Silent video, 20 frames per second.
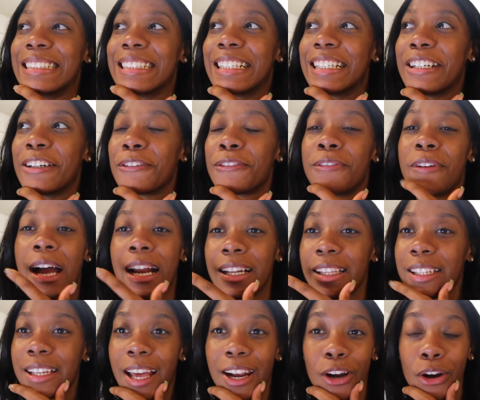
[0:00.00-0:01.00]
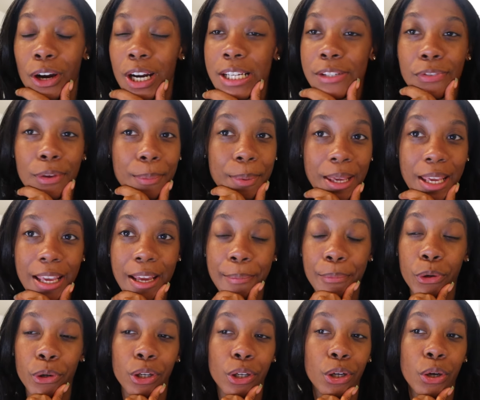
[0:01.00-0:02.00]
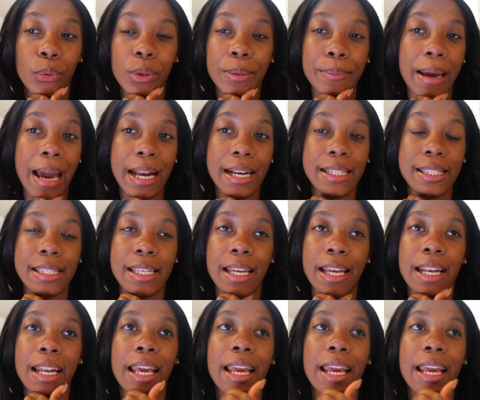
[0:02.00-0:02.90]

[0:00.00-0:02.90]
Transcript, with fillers: Duh, finally got an RSVP. I'm gonna go with Madison